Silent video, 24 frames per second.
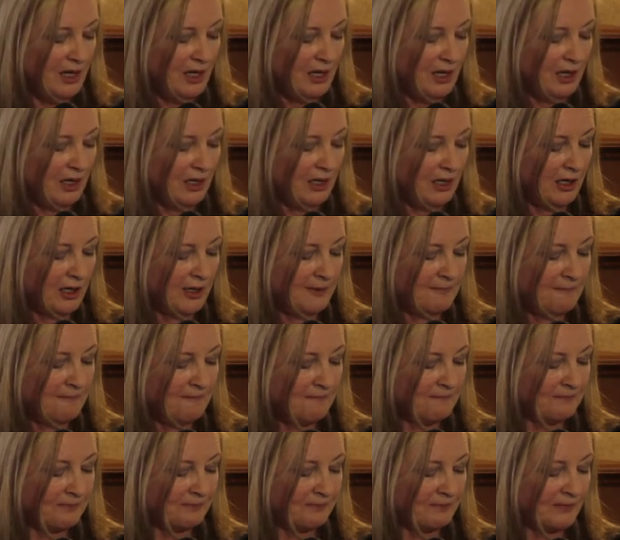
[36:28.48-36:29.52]

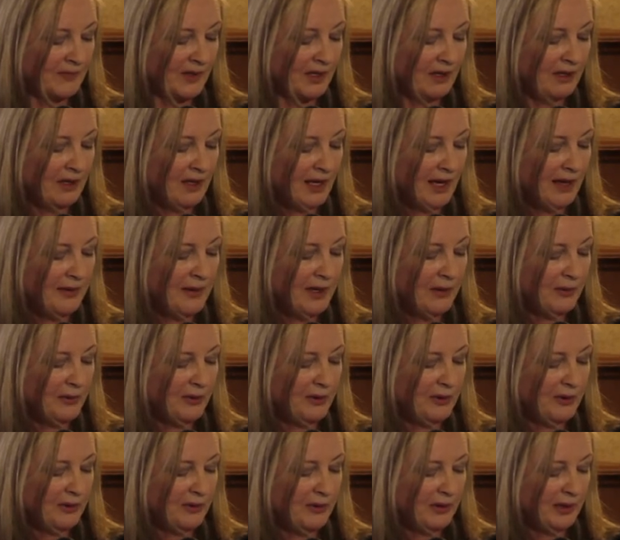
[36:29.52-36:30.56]
And the
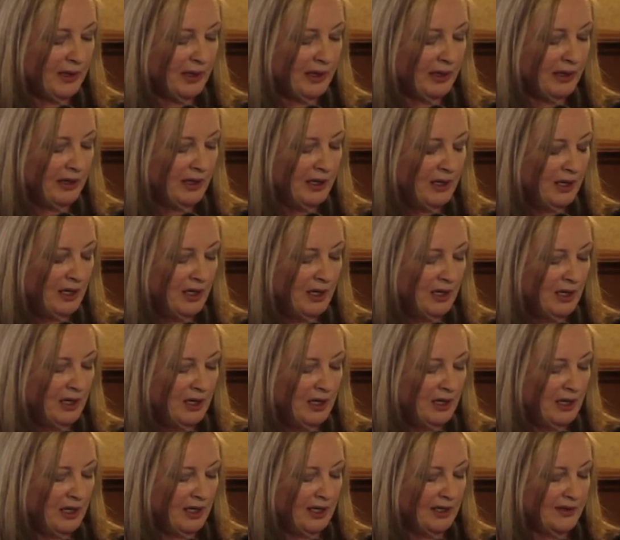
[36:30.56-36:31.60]
third thing
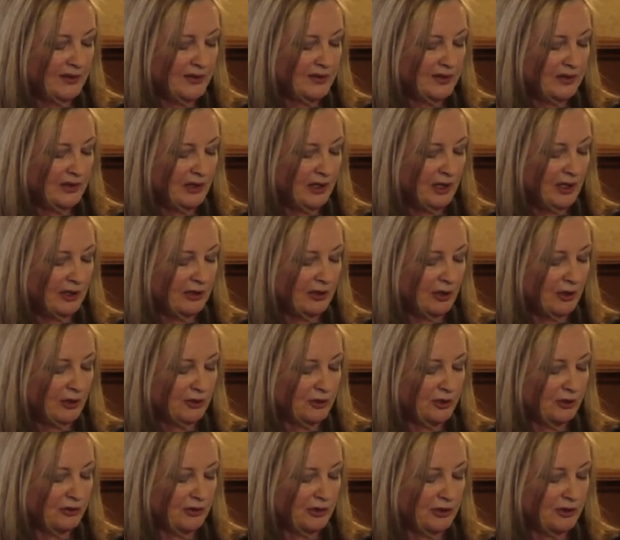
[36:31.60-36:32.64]
is a
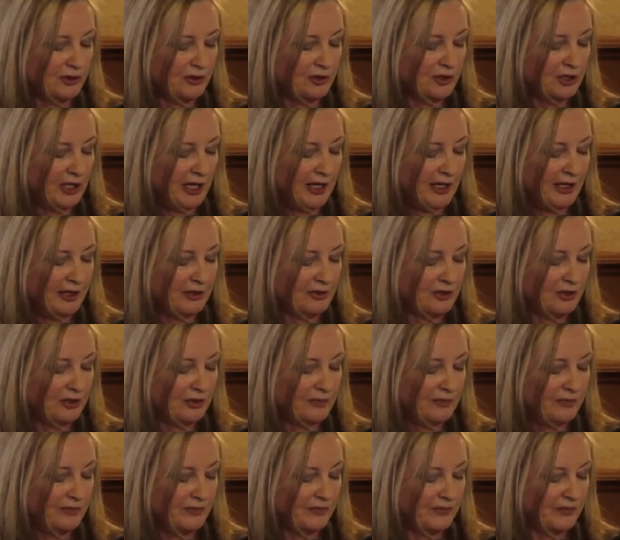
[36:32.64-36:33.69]
cultural
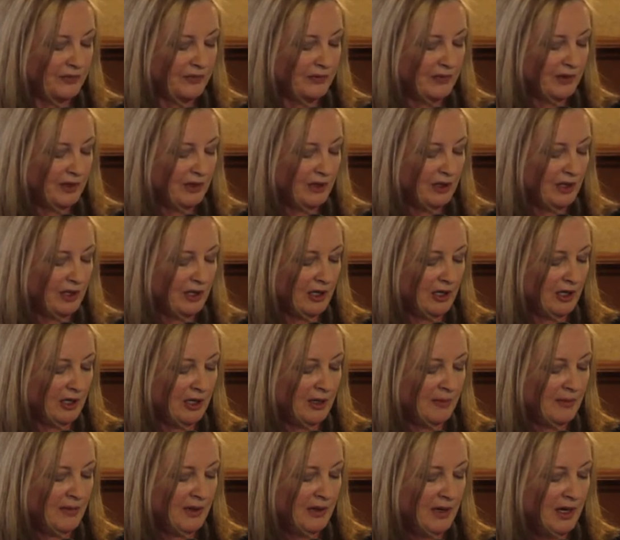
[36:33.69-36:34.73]
change.
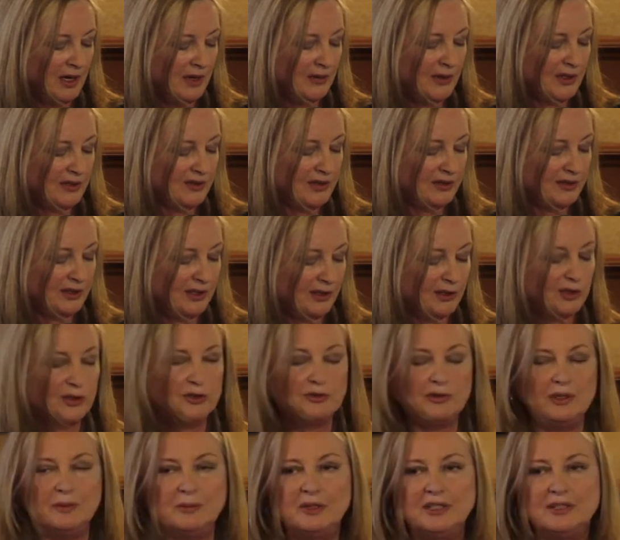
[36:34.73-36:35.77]
This is an
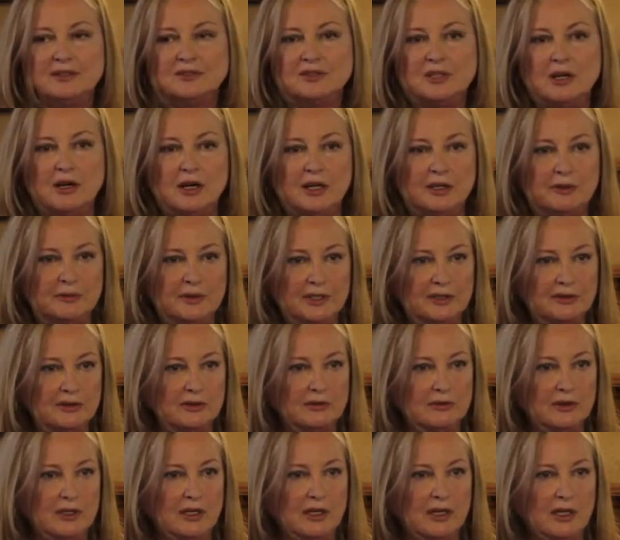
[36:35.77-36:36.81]
extremely intolerant
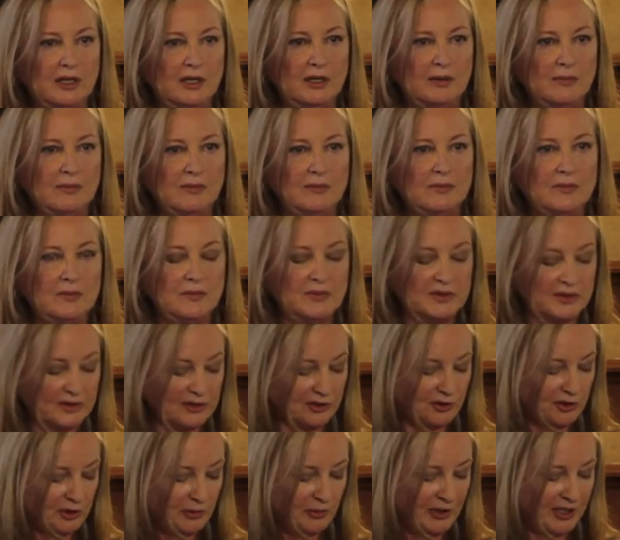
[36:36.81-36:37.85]

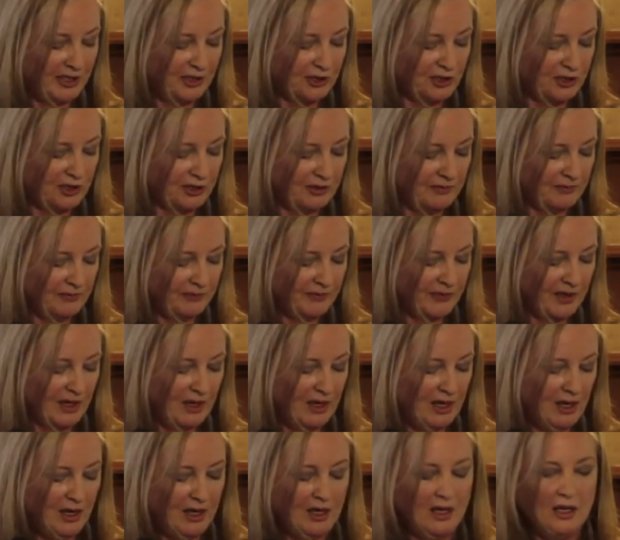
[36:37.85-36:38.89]
situation.
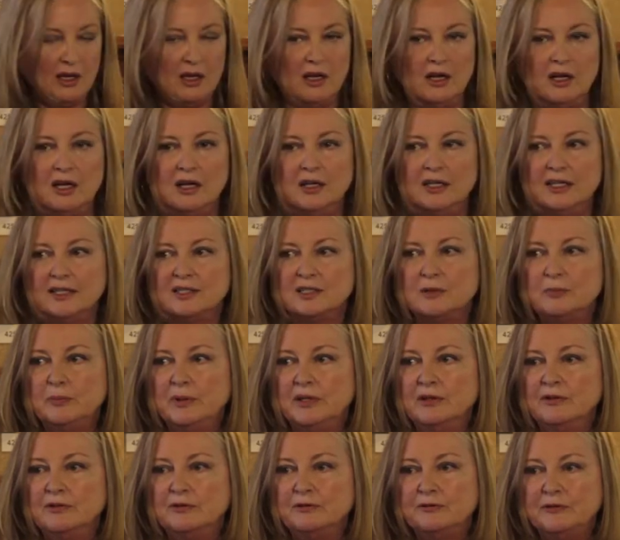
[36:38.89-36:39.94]
It's
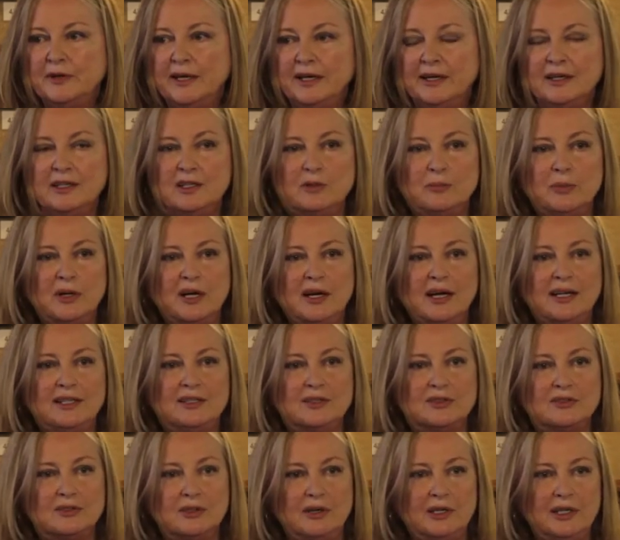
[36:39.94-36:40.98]
been fanned
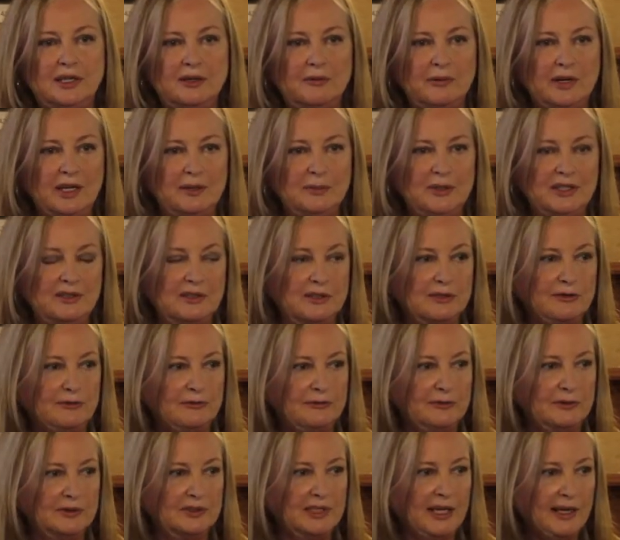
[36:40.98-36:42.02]
by Saudi
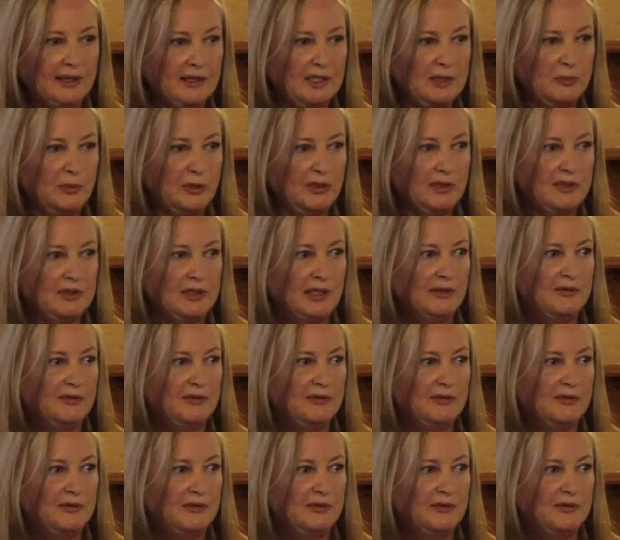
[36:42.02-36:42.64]
Arabia's textbooks.